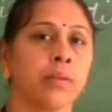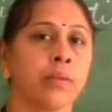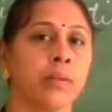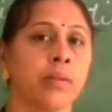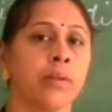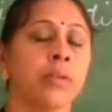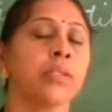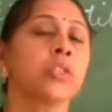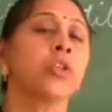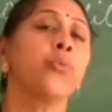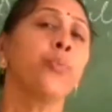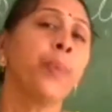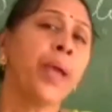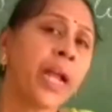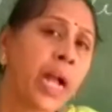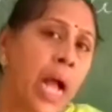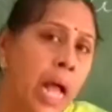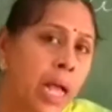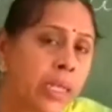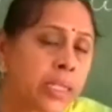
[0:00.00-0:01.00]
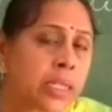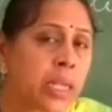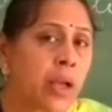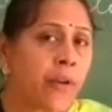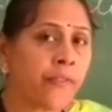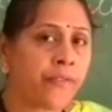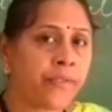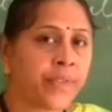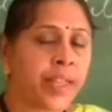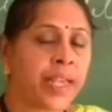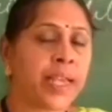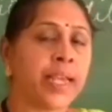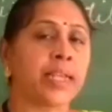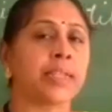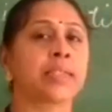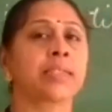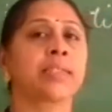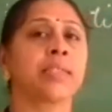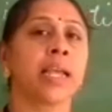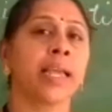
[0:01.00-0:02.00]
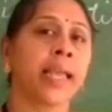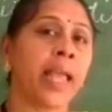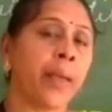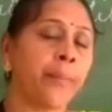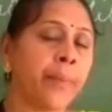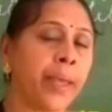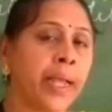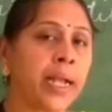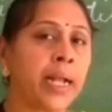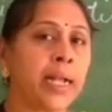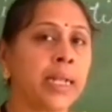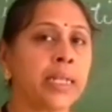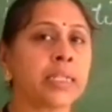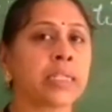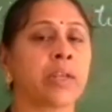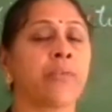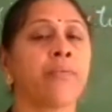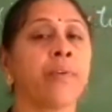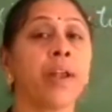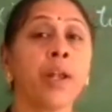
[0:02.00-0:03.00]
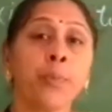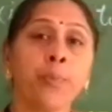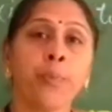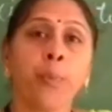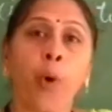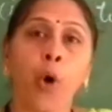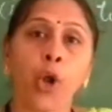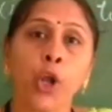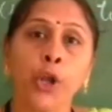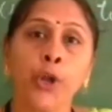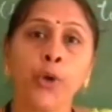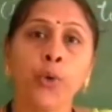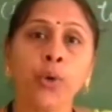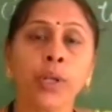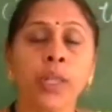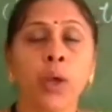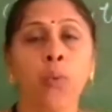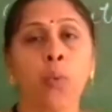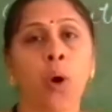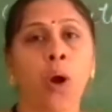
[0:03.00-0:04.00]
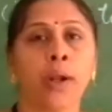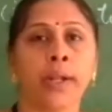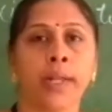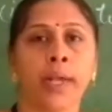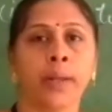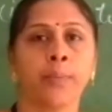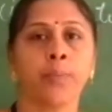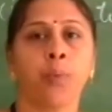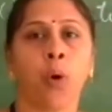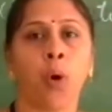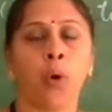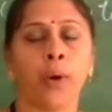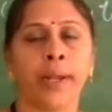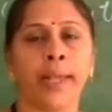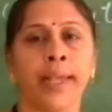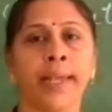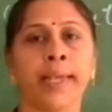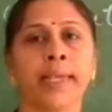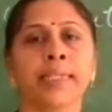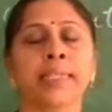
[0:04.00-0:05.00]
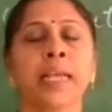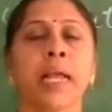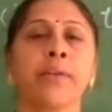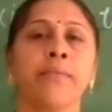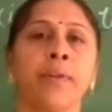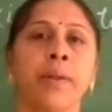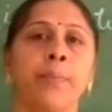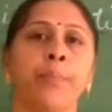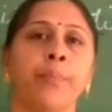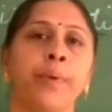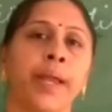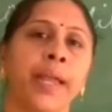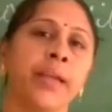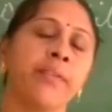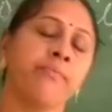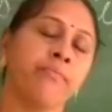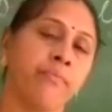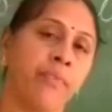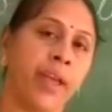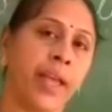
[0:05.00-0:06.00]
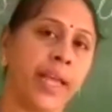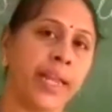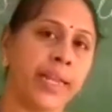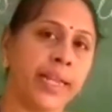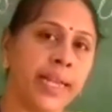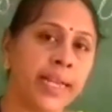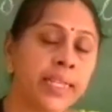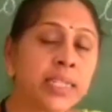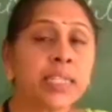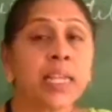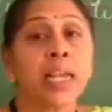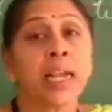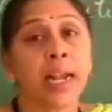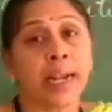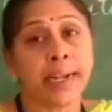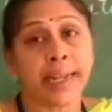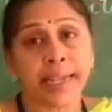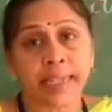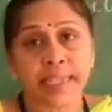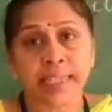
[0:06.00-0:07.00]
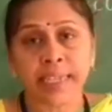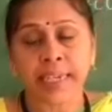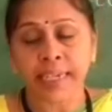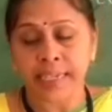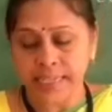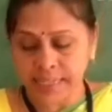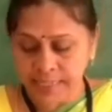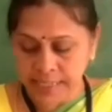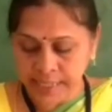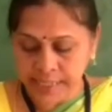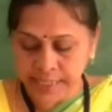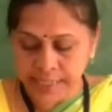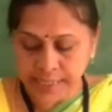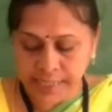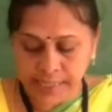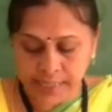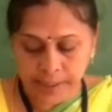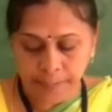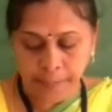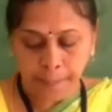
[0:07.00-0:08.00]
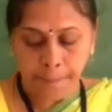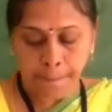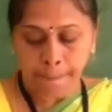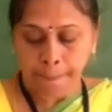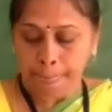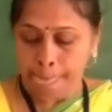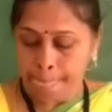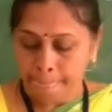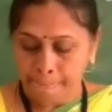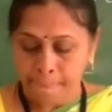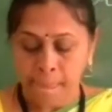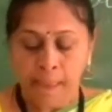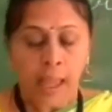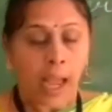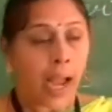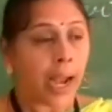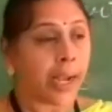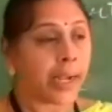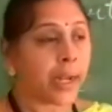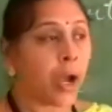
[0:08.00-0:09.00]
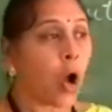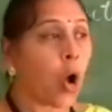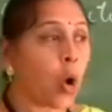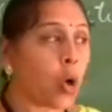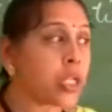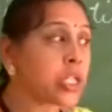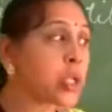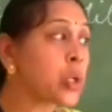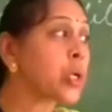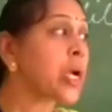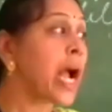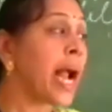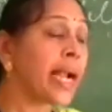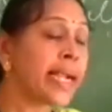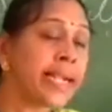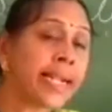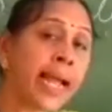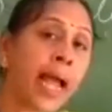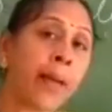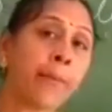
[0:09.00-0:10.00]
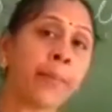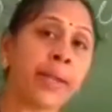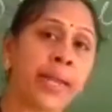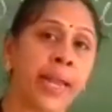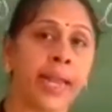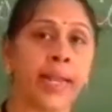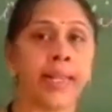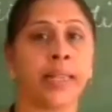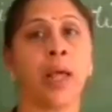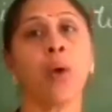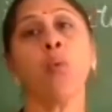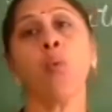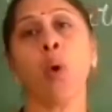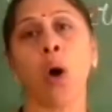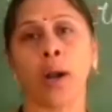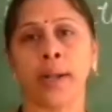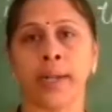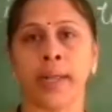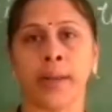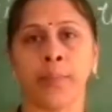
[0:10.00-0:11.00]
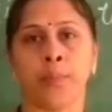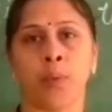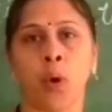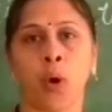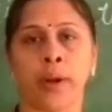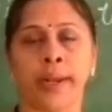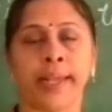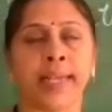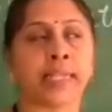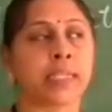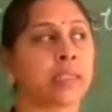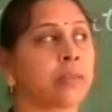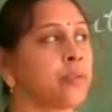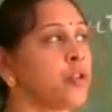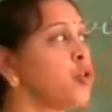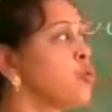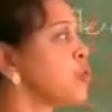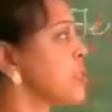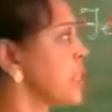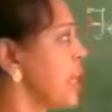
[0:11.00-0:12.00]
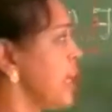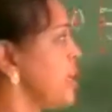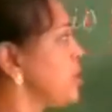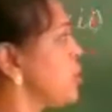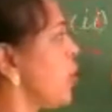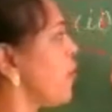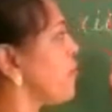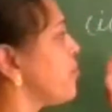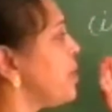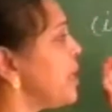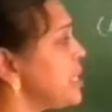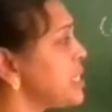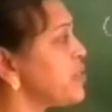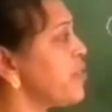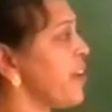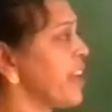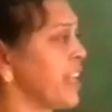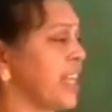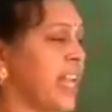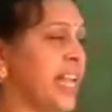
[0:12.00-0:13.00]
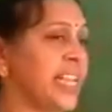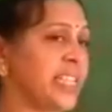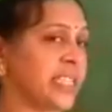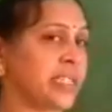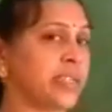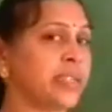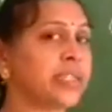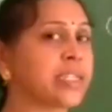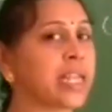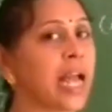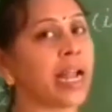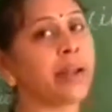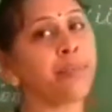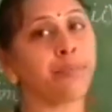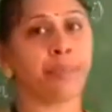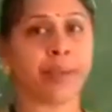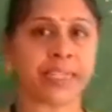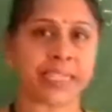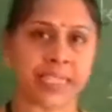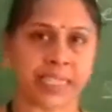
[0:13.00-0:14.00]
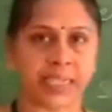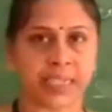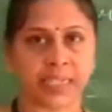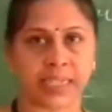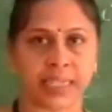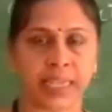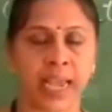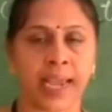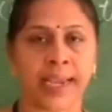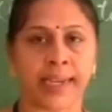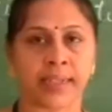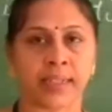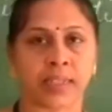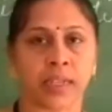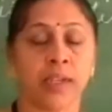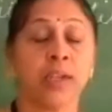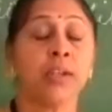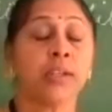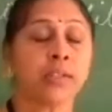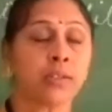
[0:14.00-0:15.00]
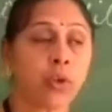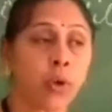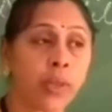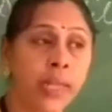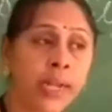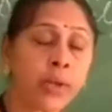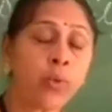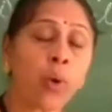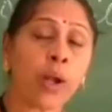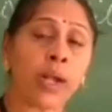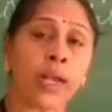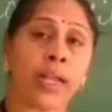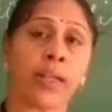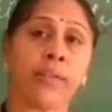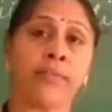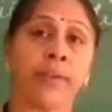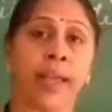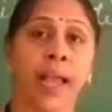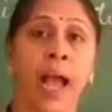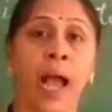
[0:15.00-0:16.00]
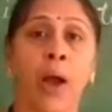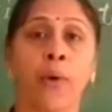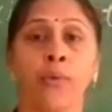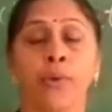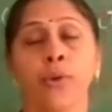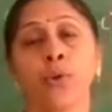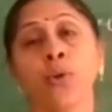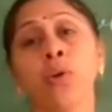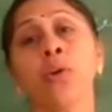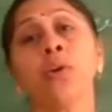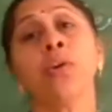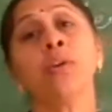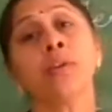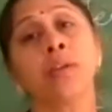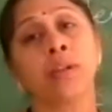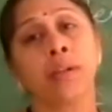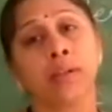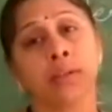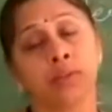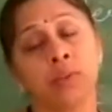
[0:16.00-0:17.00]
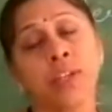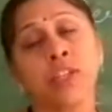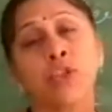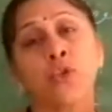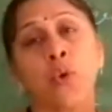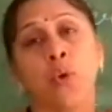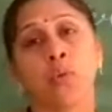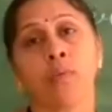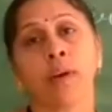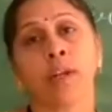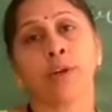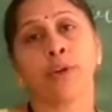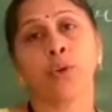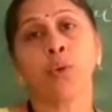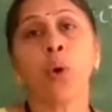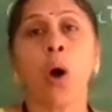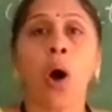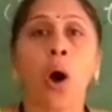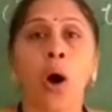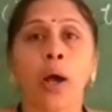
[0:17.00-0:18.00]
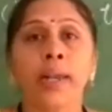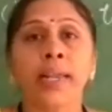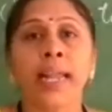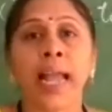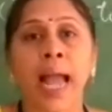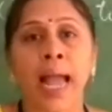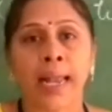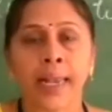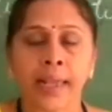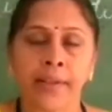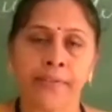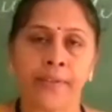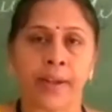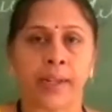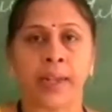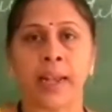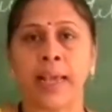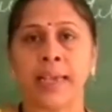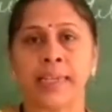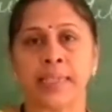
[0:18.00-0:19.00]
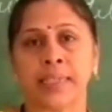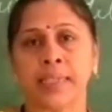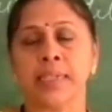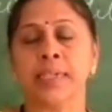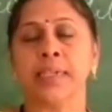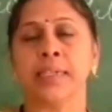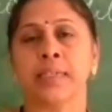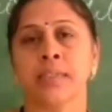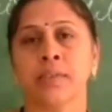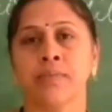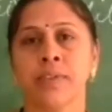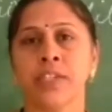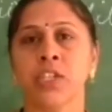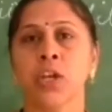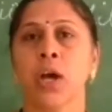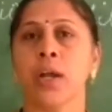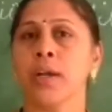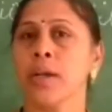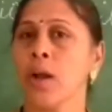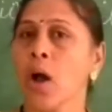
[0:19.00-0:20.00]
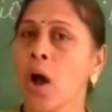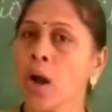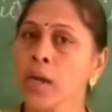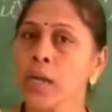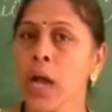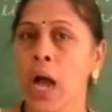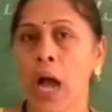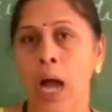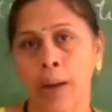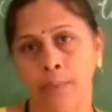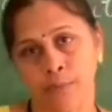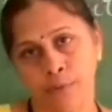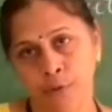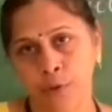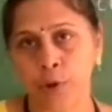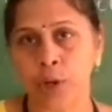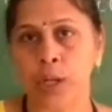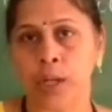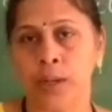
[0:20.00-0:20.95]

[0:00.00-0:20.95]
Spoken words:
So because of this, the chemicals will pollute the water bodies and will bring various diseases and also contaminate the water bodies. Usage of this fertilizers and pesticides. So that only we have to switch over to organic fertilizers which are not harmful.